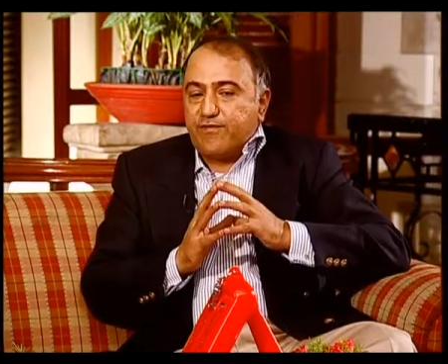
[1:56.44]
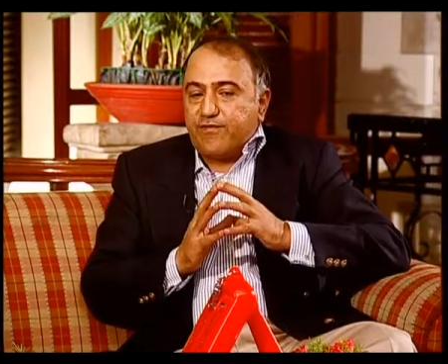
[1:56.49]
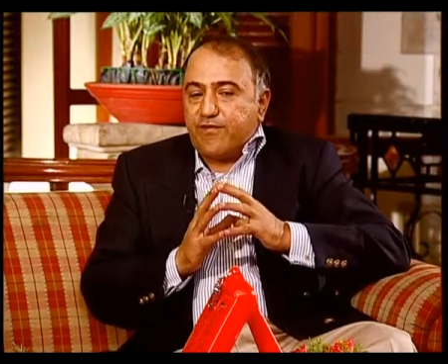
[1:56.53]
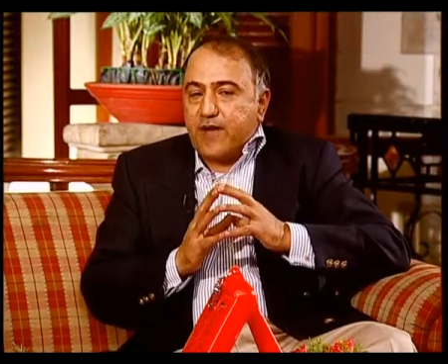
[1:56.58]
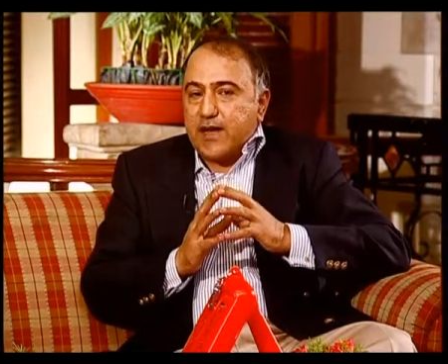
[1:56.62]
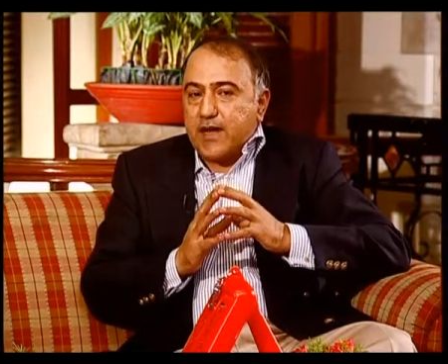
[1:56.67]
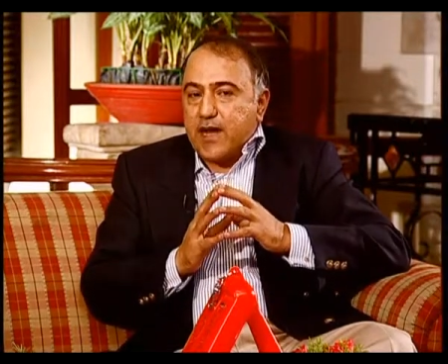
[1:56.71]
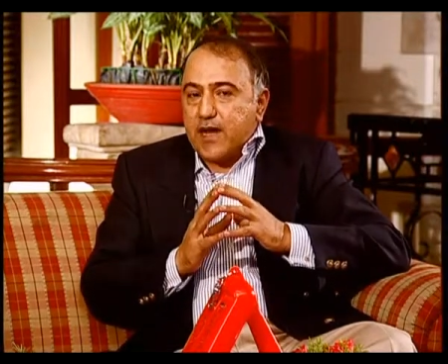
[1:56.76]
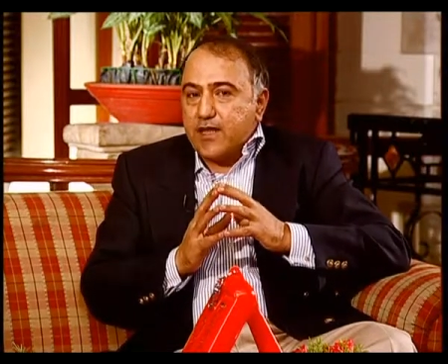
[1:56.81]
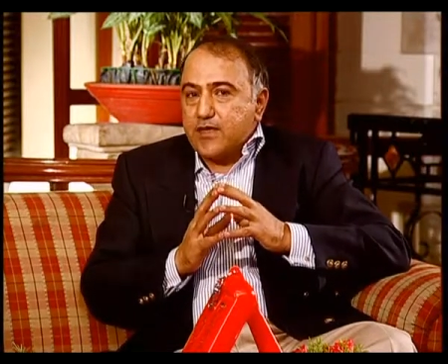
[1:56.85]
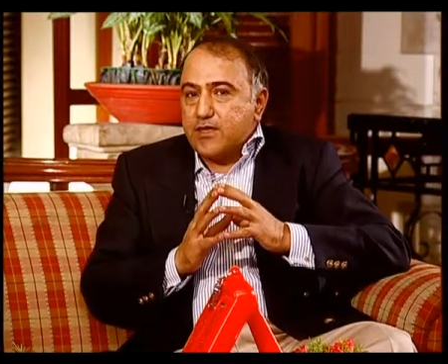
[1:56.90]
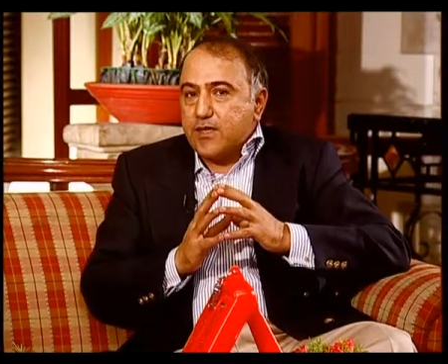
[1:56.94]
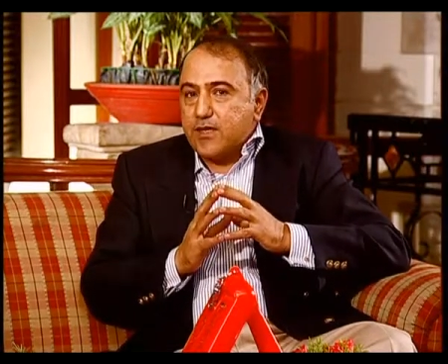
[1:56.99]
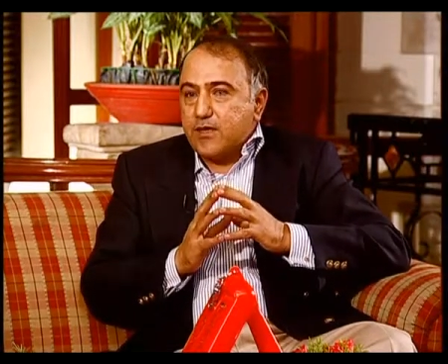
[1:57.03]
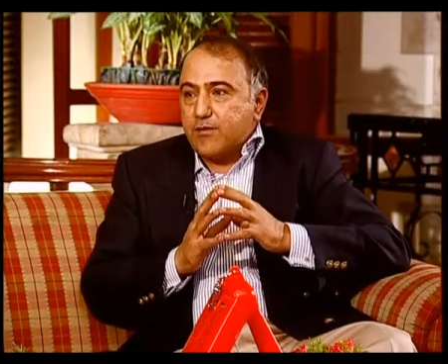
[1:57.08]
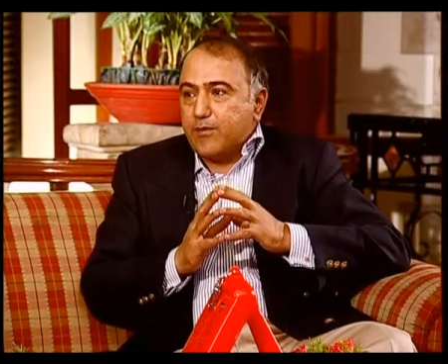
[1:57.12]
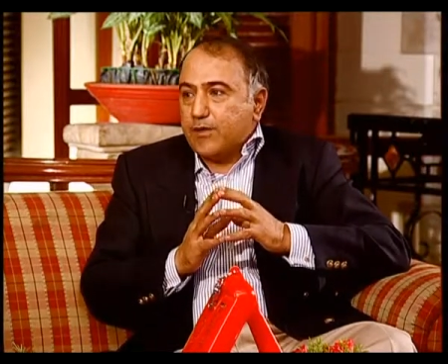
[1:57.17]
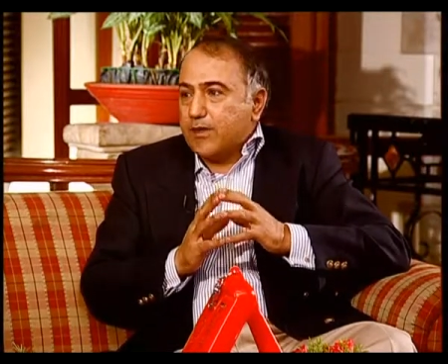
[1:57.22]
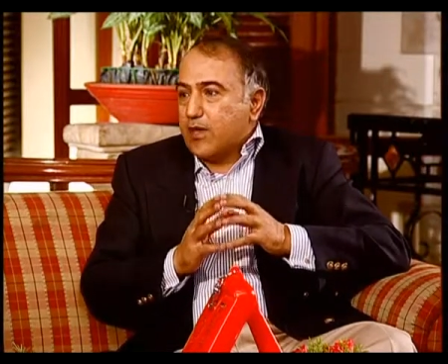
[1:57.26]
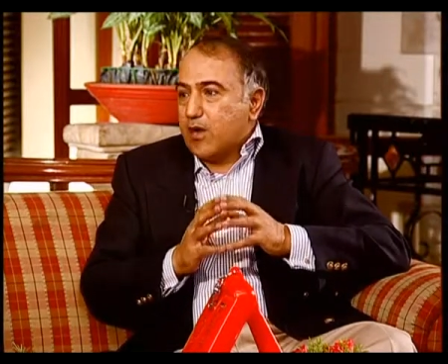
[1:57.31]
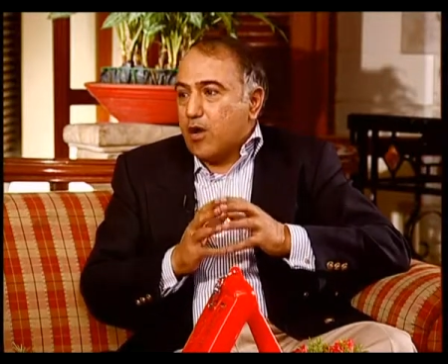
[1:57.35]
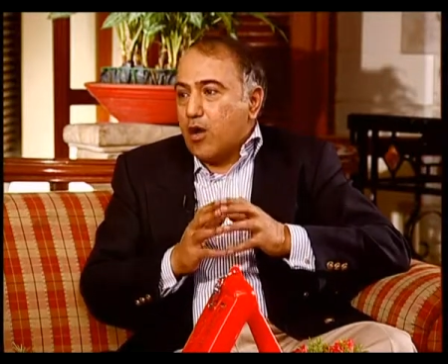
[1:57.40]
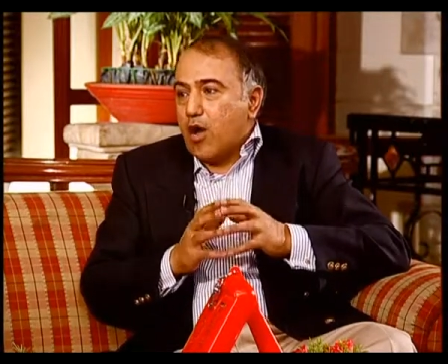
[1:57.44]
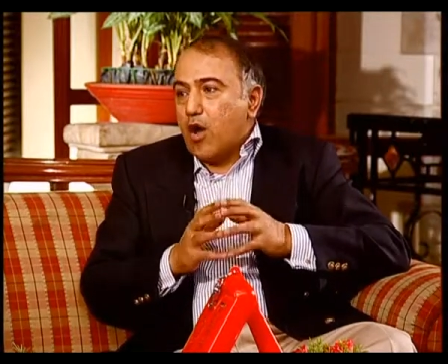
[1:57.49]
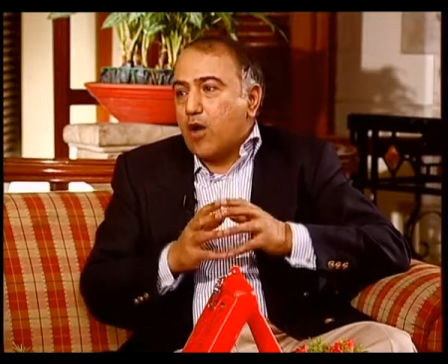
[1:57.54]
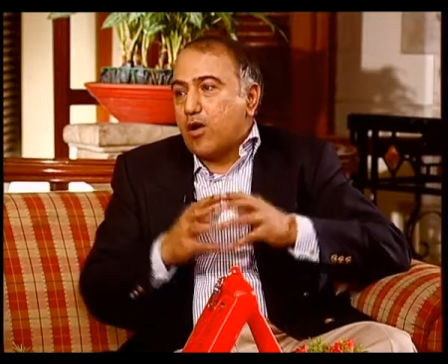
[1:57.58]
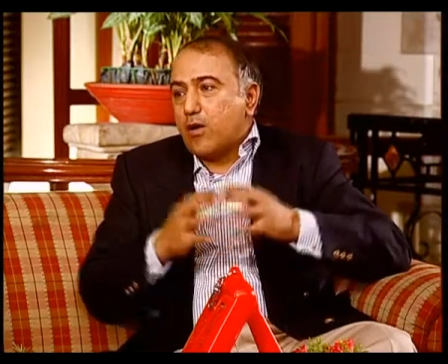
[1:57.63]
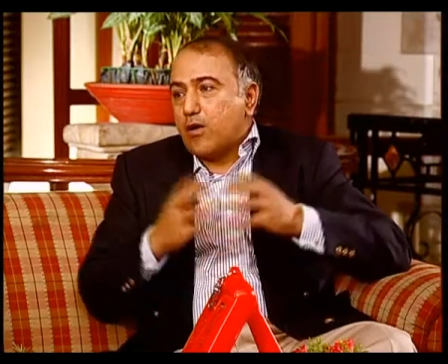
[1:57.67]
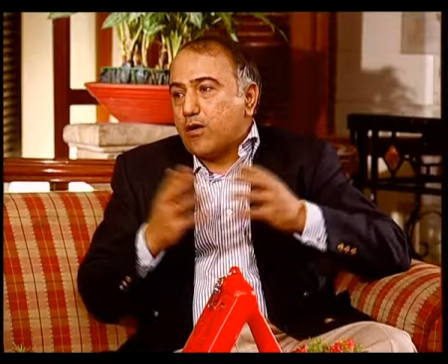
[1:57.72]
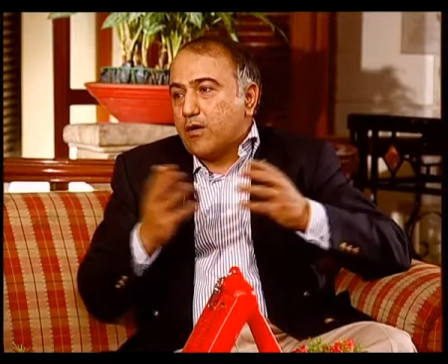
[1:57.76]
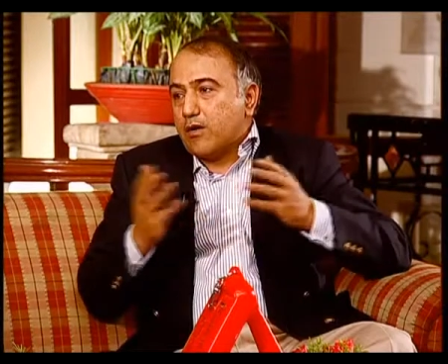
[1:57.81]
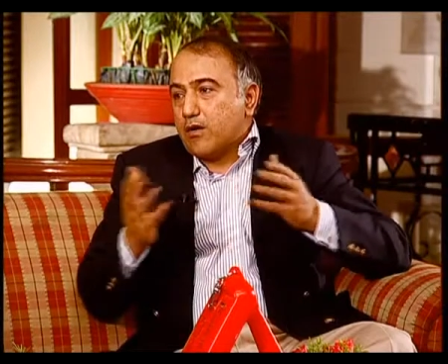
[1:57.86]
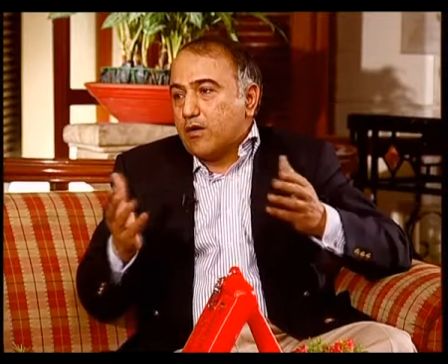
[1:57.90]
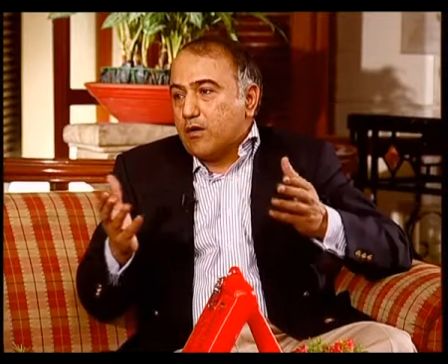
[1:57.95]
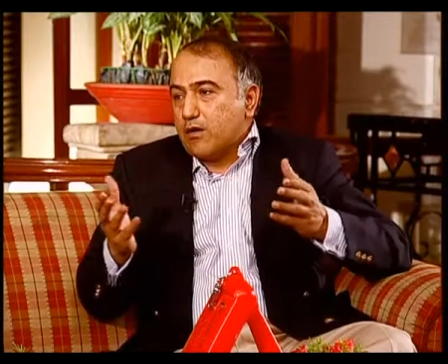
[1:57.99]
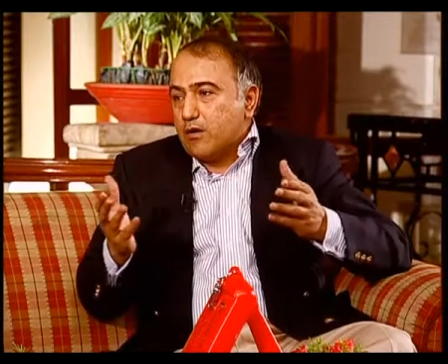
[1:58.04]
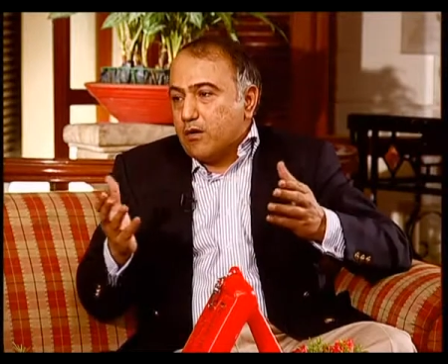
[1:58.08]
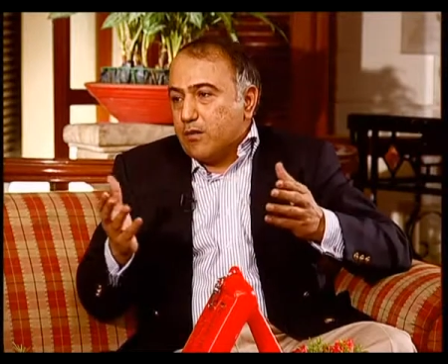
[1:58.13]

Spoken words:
financing with a longer